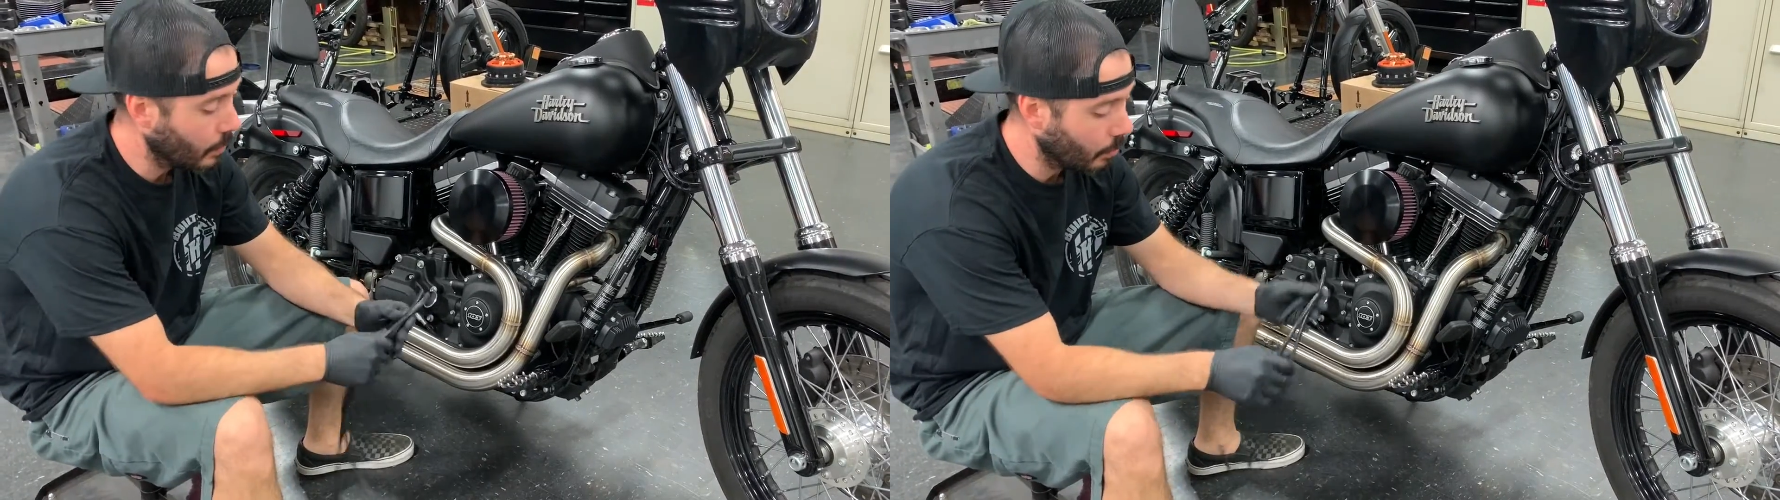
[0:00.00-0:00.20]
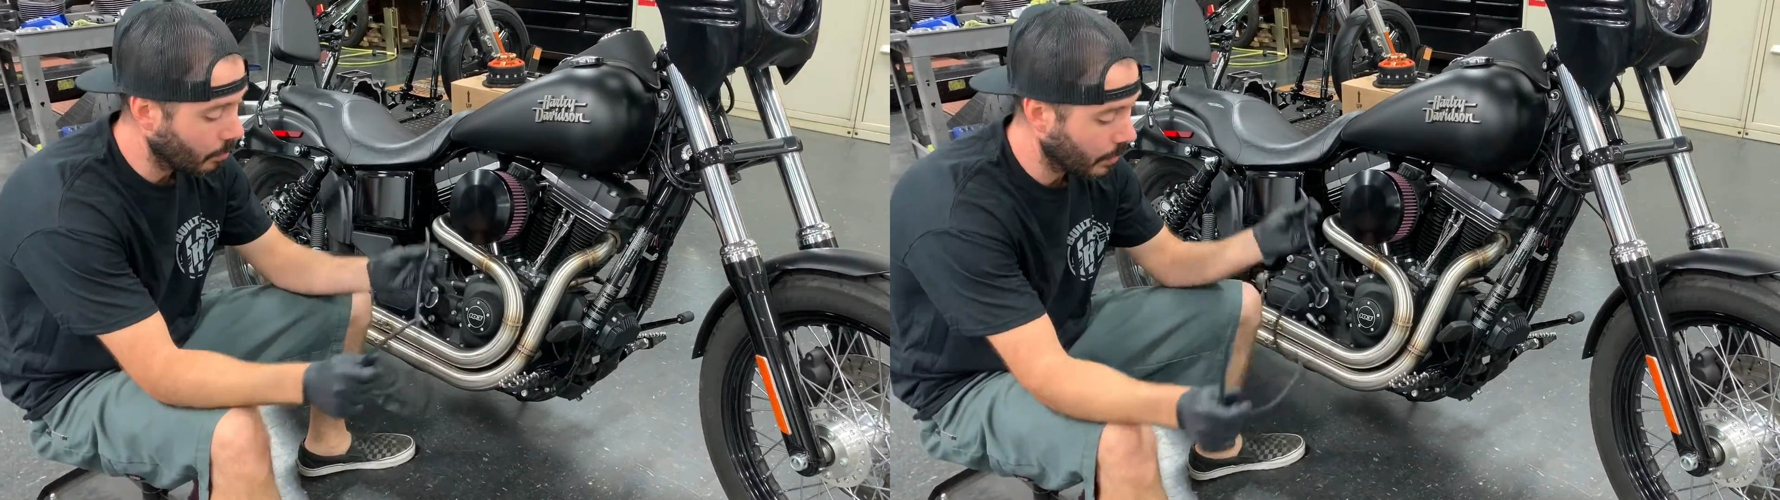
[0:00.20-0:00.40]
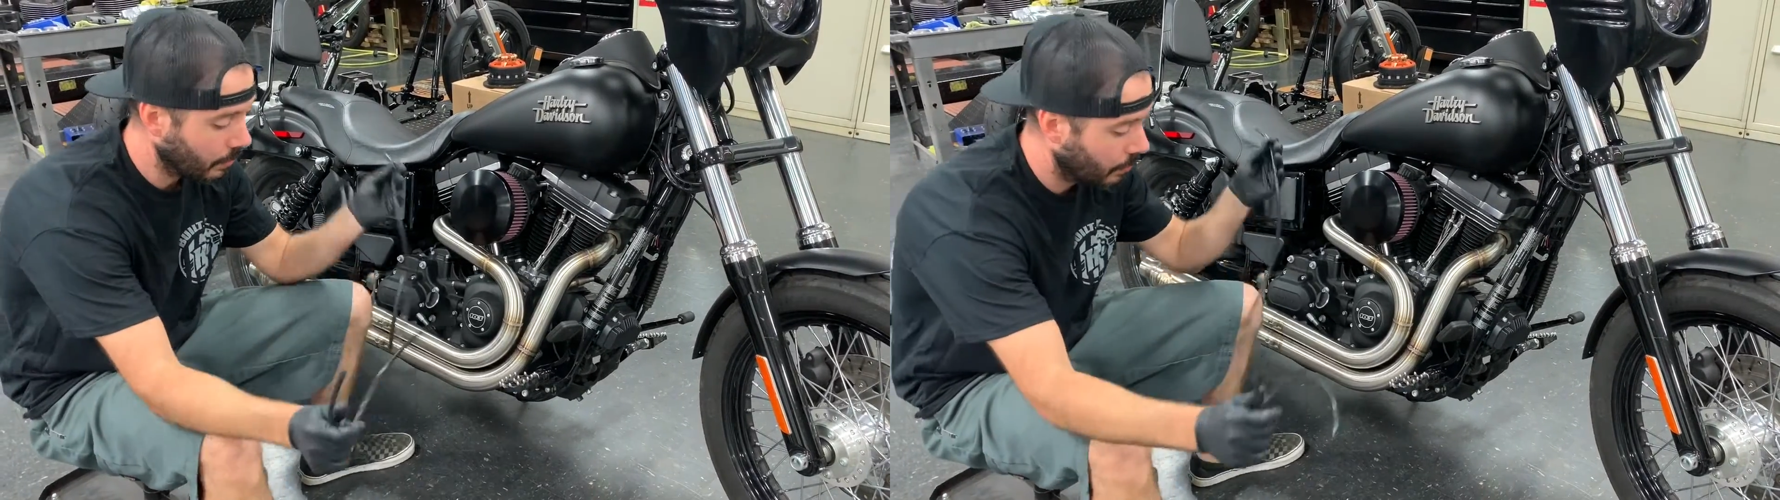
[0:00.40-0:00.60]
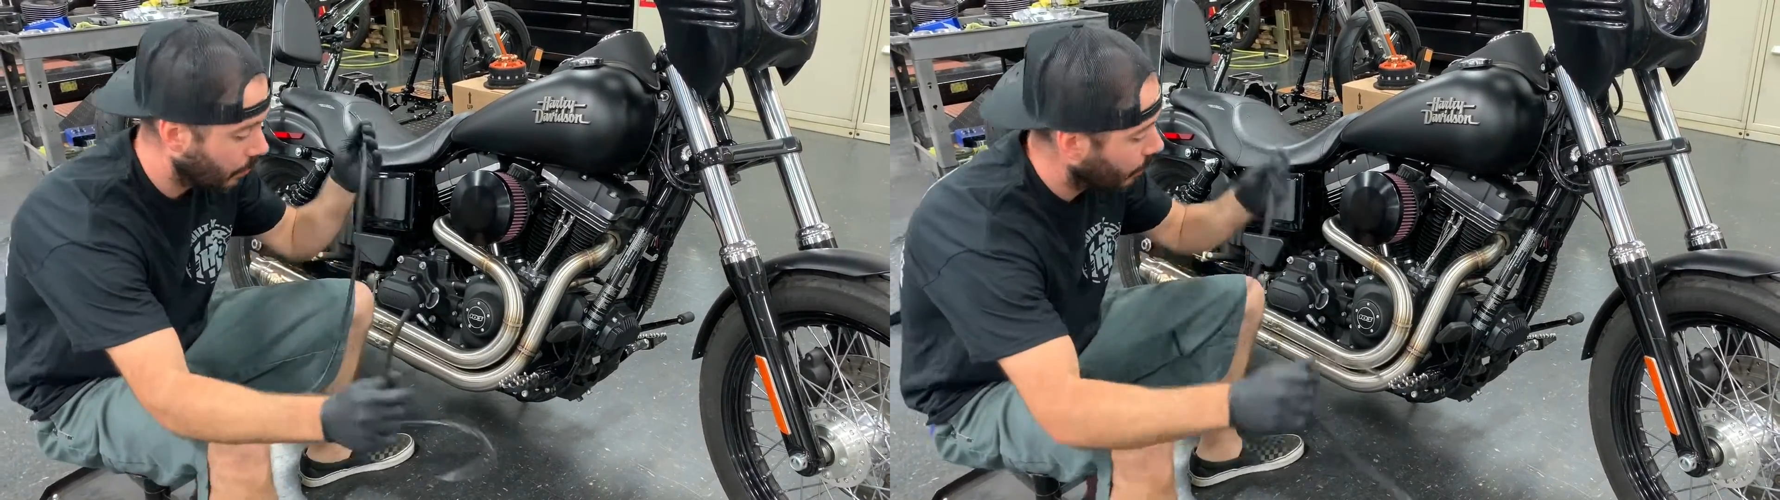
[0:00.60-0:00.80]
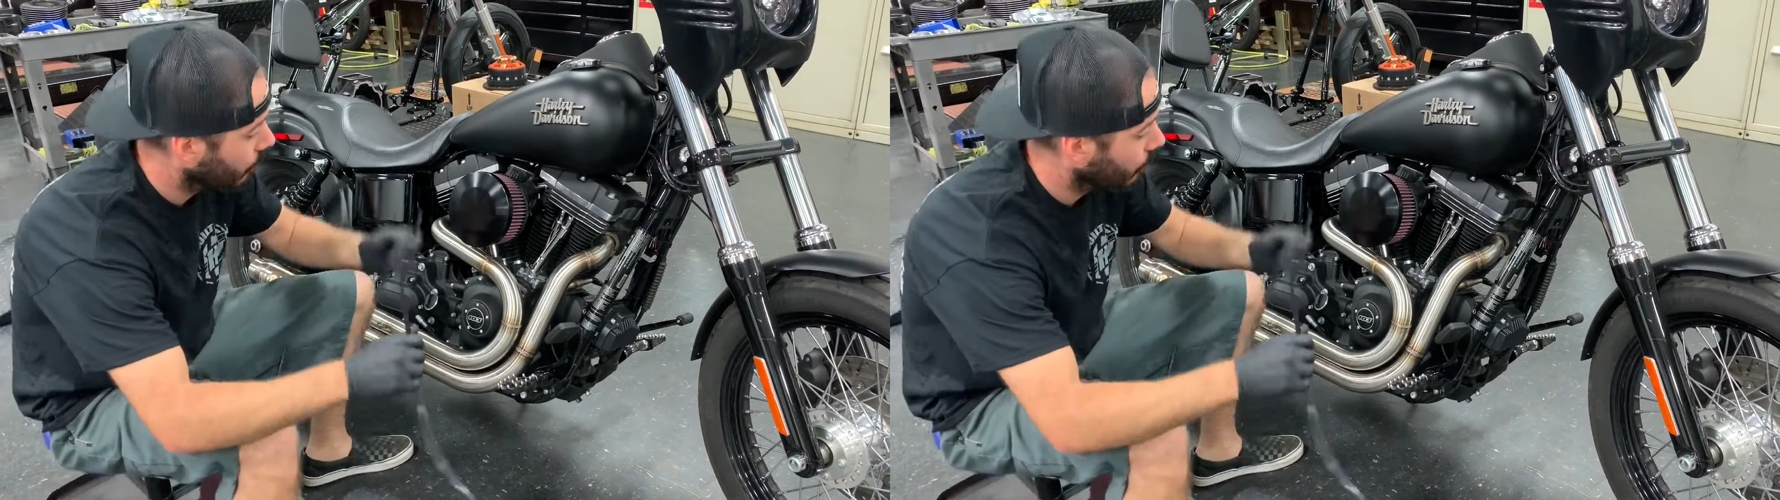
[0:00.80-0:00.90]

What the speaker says: You will get 2 of